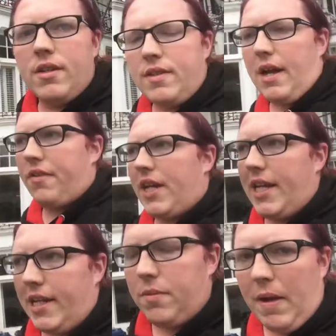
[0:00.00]
South
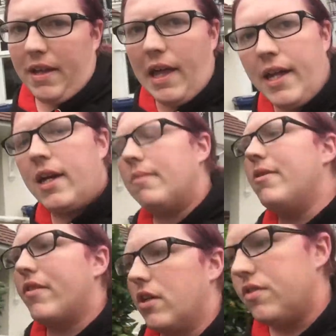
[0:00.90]
Ealing is back there. Now I'm
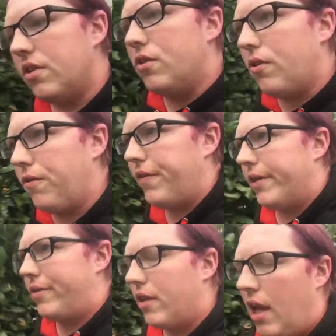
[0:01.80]
moving on to
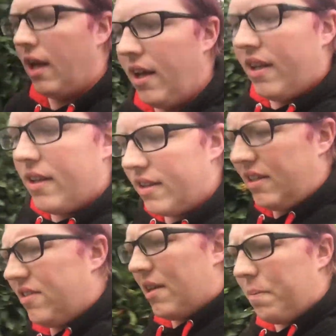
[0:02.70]
Northfields.
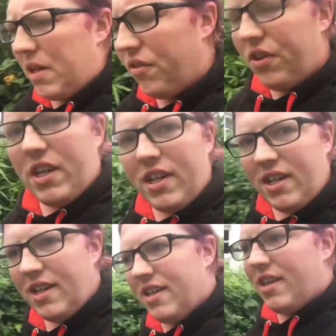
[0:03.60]
There's a bit of a
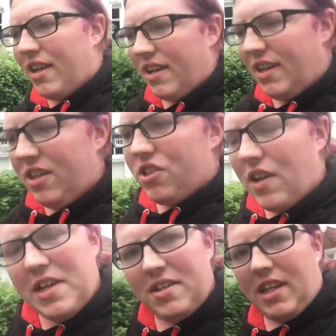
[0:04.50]

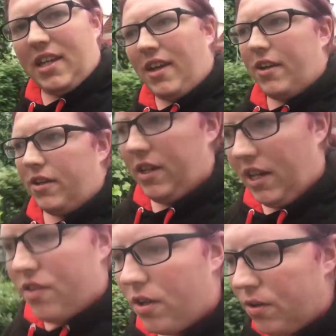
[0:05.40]
strange thing going on
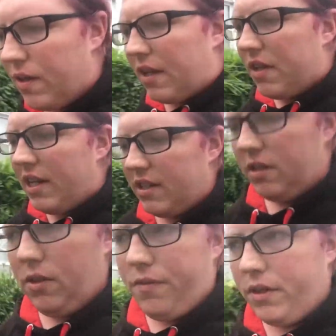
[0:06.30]
here. So South Ealing to
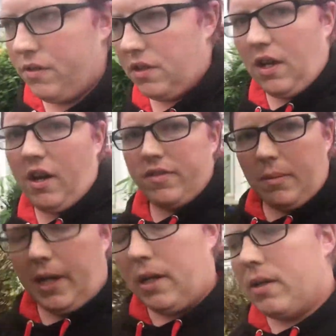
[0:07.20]
Northfields is half a
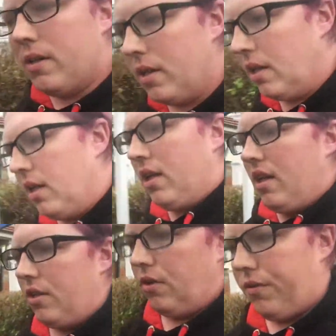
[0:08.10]
mile.
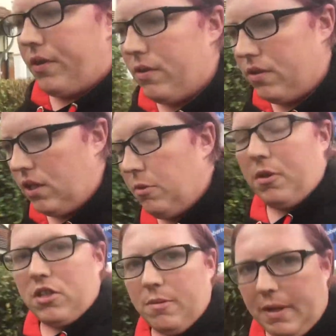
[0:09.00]
Northfields to
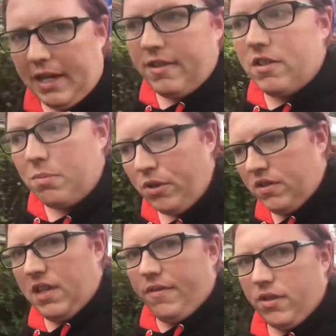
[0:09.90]
Boston Manor is
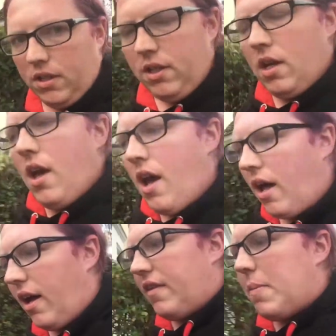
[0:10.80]
0.7,
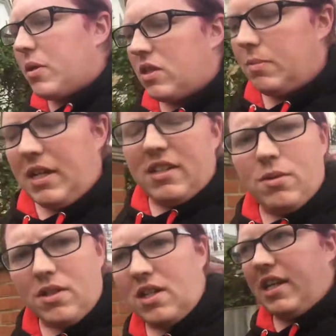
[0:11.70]
and then Boston Manor to
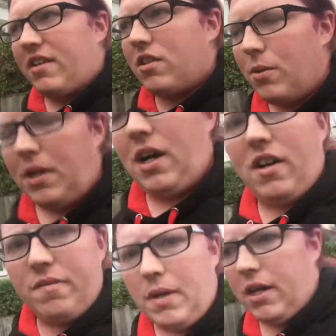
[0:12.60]
Osterley is 2.5
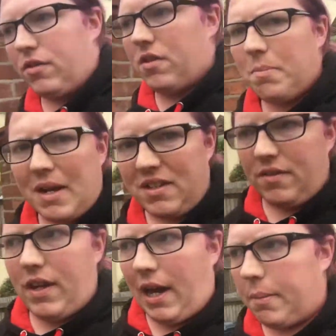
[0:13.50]
miles. A
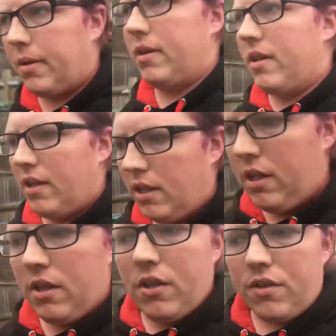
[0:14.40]
massive gap.
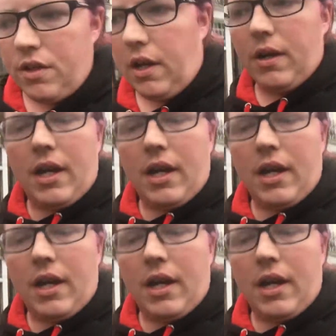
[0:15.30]
So